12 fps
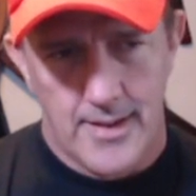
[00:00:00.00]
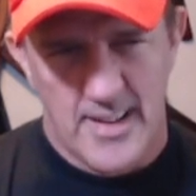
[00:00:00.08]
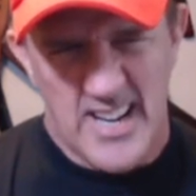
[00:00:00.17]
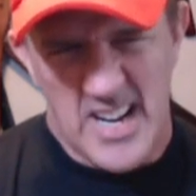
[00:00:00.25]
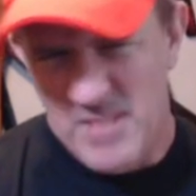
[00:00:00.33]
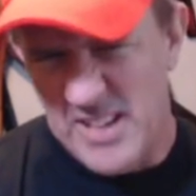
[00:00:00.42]

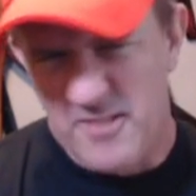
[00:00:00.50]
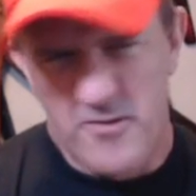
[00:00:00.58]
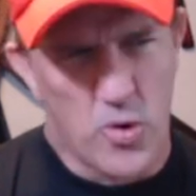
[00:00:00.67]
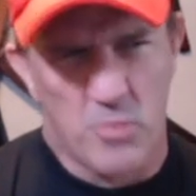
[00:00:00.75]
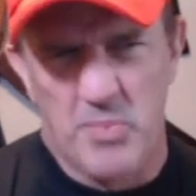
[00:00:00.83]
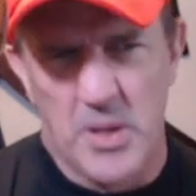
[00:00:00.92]
I'm like
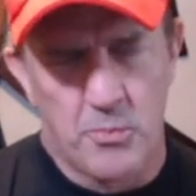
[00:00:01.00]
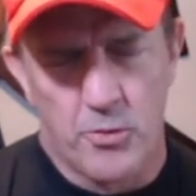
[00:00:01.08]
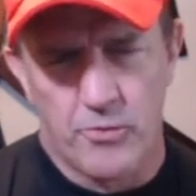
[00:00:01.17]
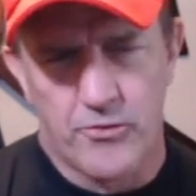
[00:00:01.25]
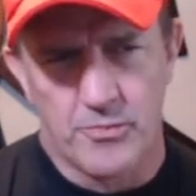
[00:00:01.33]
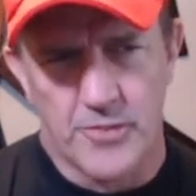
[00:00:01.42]
4
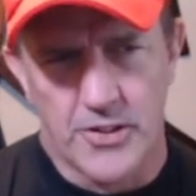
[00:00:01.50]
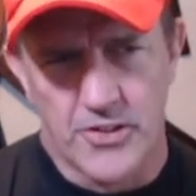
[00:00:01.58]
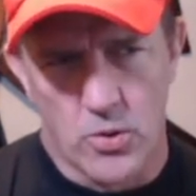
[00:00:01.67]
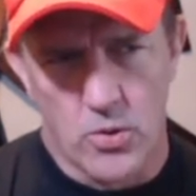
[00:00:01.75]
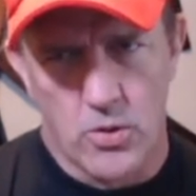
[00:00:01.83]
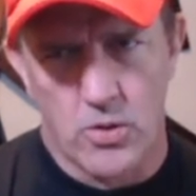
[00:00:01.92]
people from the
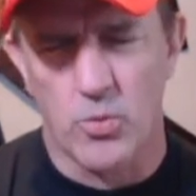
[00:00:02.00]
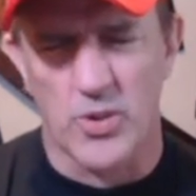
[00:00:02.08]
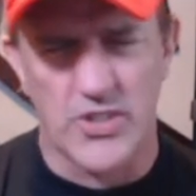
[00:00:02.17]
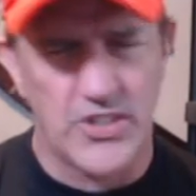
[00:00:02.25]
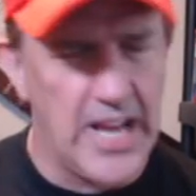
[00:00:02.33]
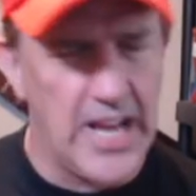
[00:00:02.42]
door. We're
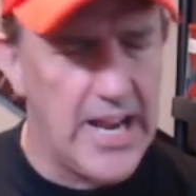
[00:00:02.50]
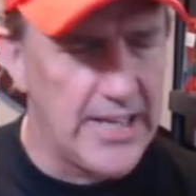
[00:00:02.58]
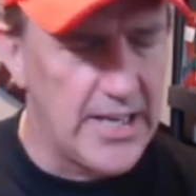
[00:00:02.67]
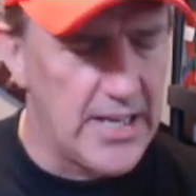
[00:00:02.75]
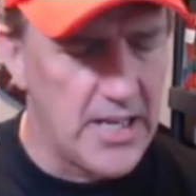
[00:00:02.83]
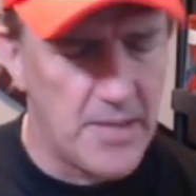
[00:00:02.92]

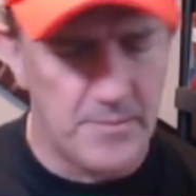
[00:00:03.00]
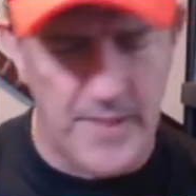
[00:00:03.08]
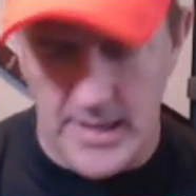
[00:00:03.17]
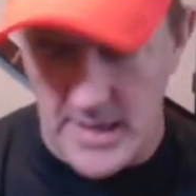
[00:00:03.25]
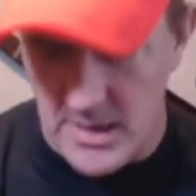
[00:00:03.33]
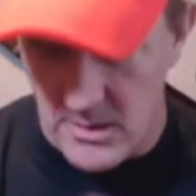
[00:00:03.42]
standing up.
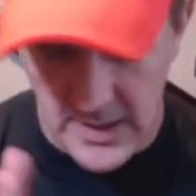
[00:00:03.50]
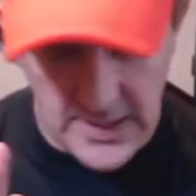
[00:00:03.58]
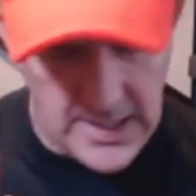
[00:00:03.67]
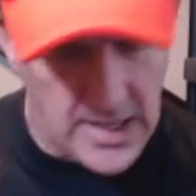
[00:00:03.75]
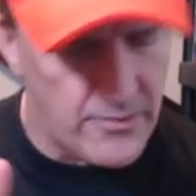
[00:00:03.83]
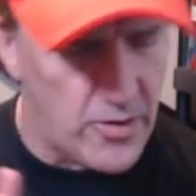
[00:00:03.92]
They already
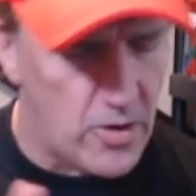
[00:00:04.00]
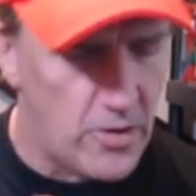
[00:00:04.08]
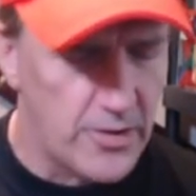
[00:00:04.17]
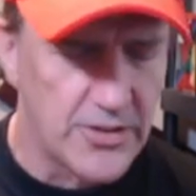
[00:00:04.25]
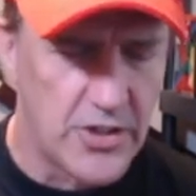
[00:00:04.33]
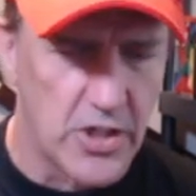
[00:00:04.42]
gave all
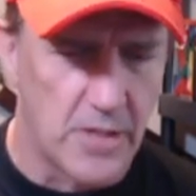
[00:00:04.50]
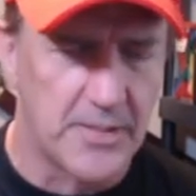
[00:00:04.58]
the jump